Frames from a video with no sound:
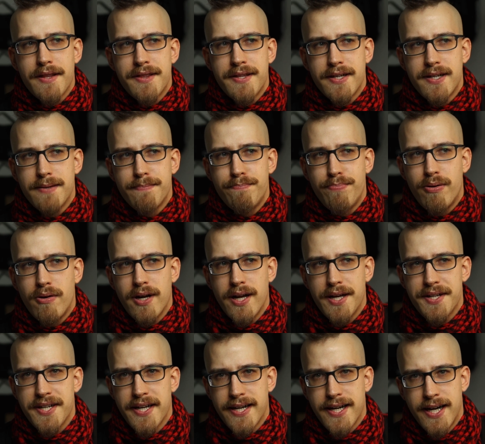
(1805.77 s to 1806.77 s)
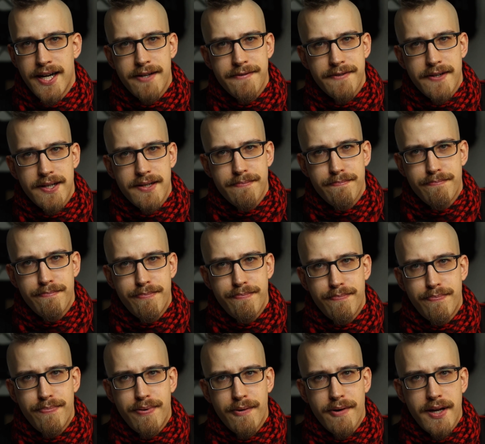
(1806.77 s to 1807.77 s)
Polartec Alpha,
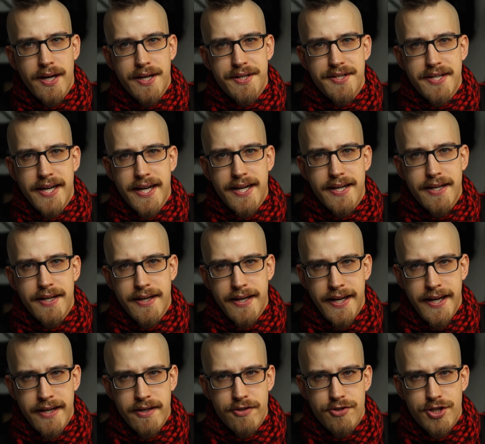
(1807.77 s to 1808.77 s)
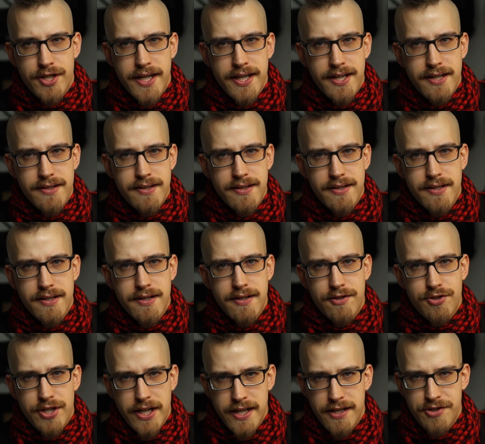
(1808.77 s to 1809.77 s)
Polartec Neoshell
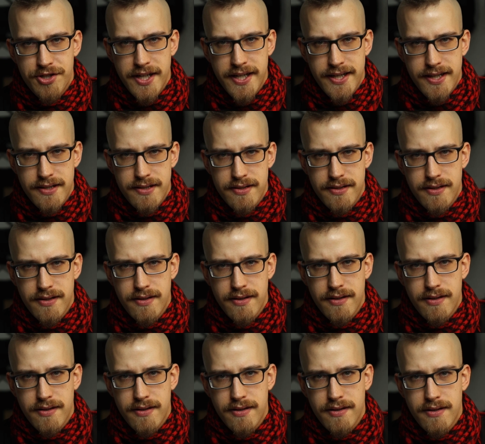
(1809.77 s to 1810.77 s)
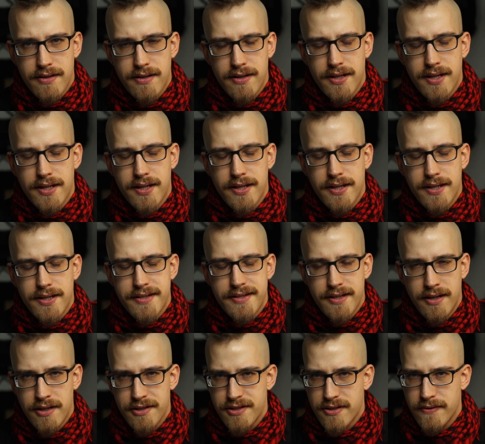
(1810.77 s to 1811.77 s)
shell jacket
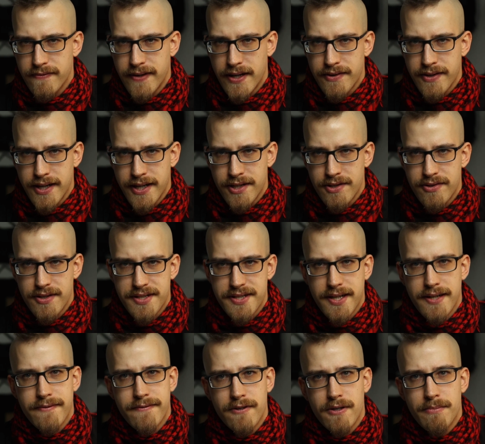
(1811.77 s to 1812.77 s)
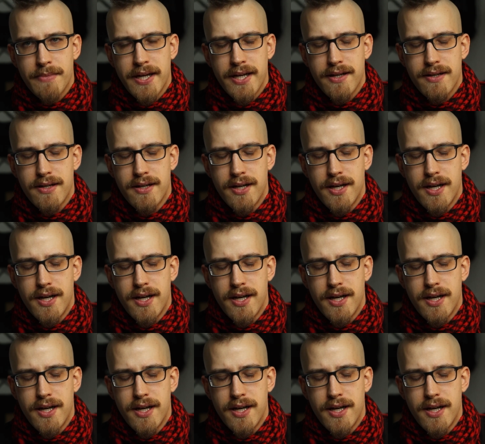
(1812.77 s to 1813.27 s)
is also very interesting for me.